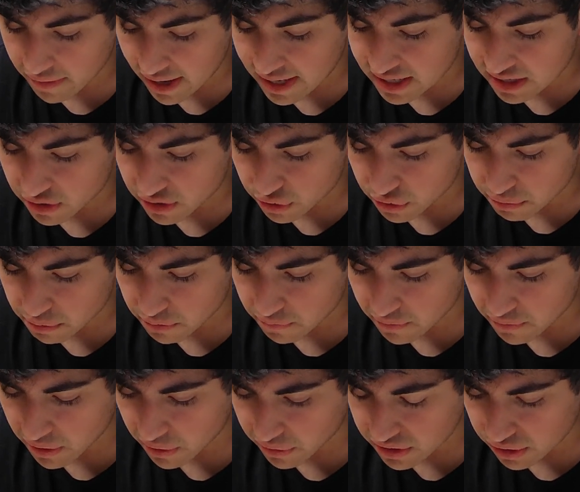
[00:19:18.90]
who
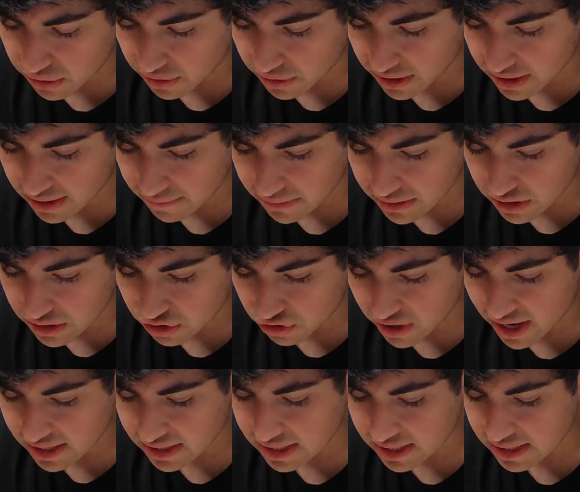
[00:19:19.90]
provoked or even
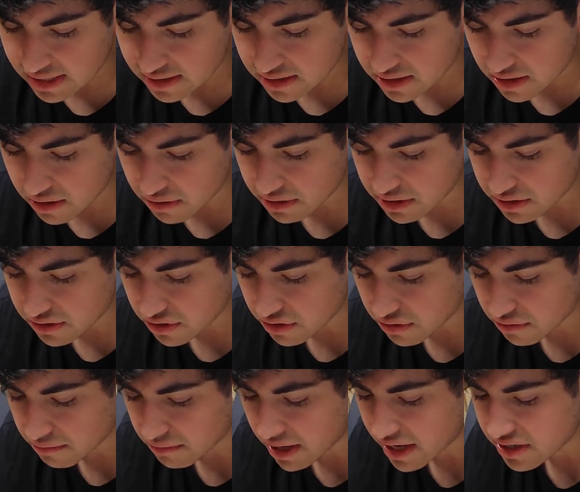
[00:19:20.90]
attracted his notice too
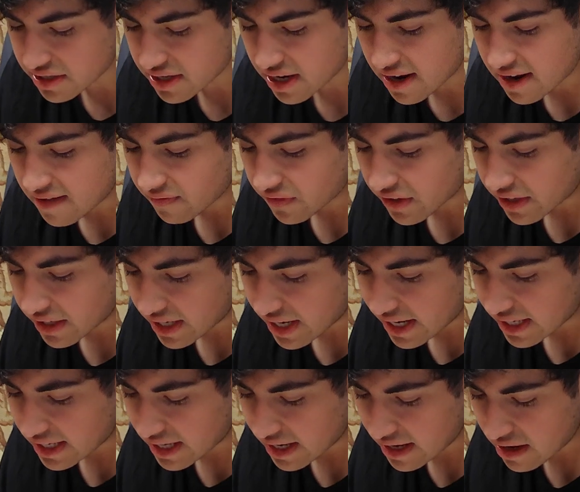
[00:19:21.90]
much, and I had
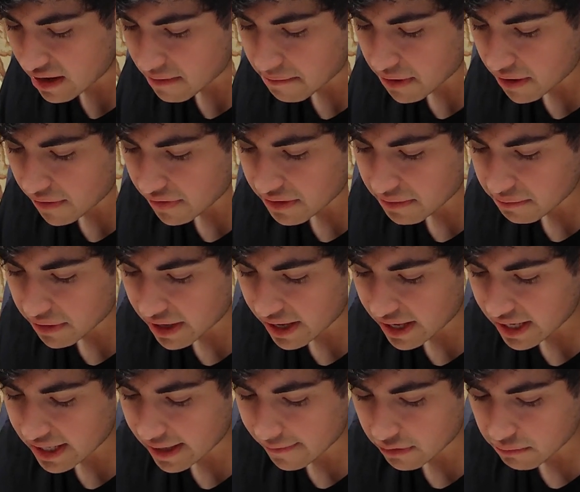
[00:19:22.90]
hit upon the plan
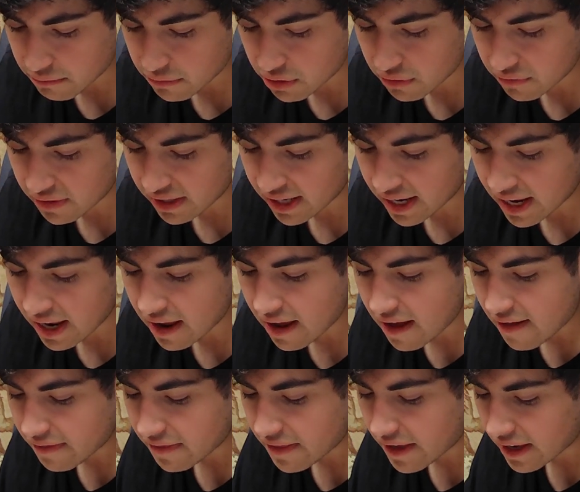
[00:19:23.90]
of removing it,
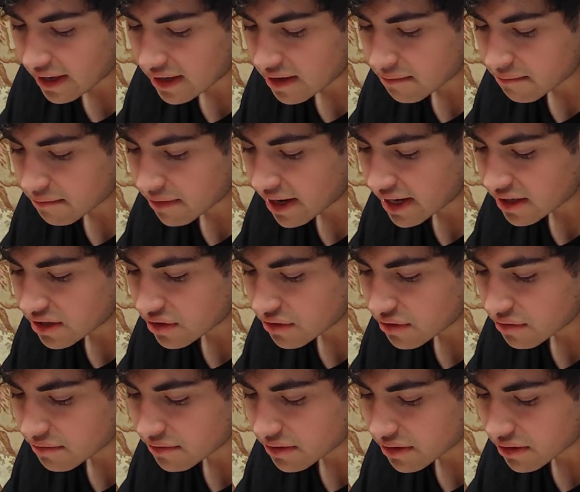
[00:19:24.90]
that he might do
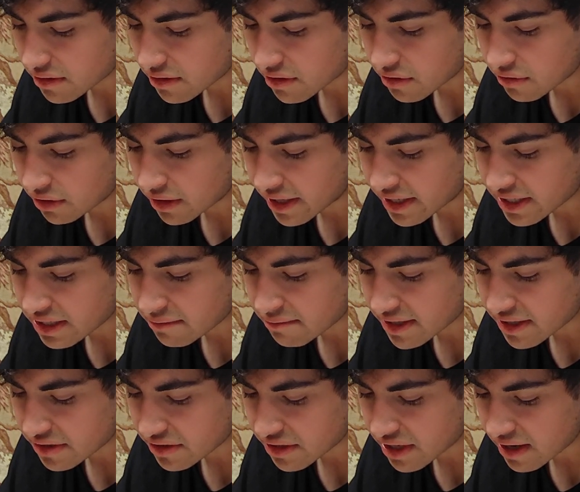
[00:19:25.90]
him to less
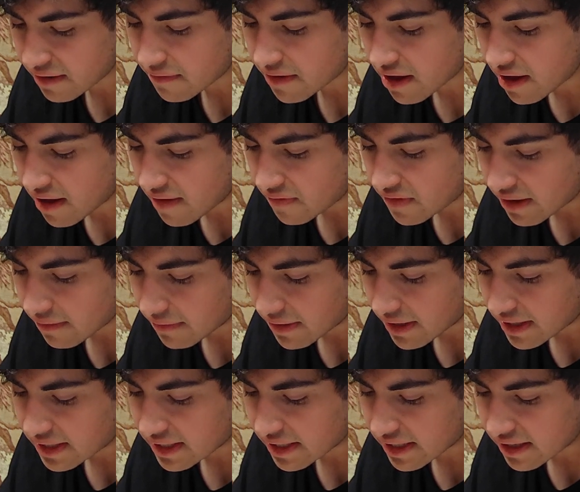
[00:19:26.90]
mischief if he
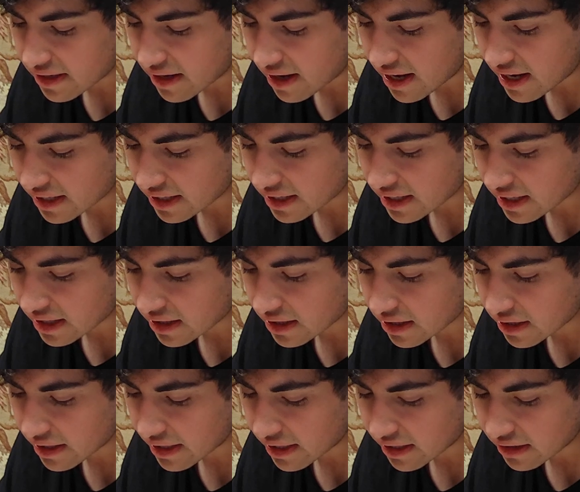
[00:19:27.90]
did not get the
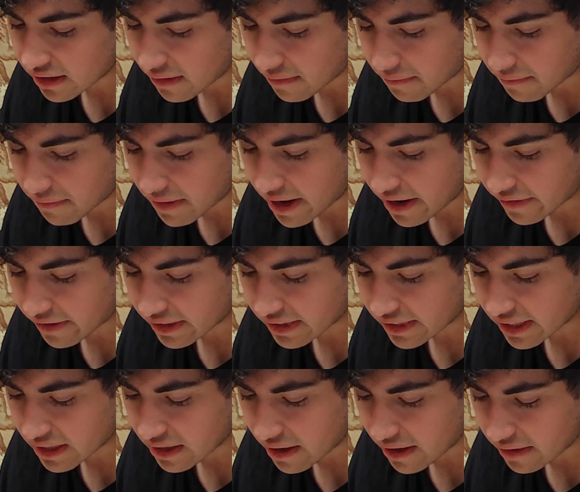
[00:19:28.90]
length of firing the
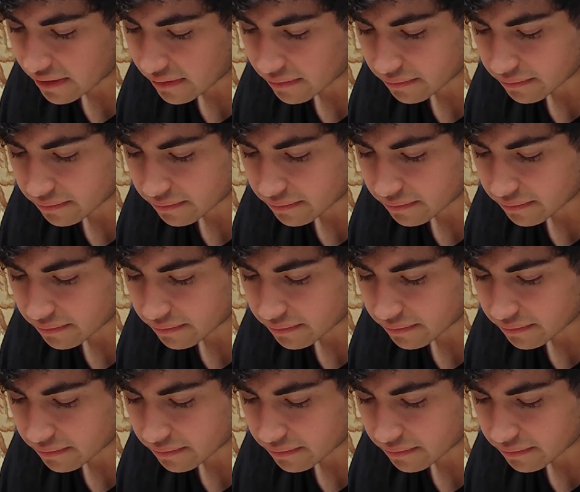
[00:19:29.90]
gun.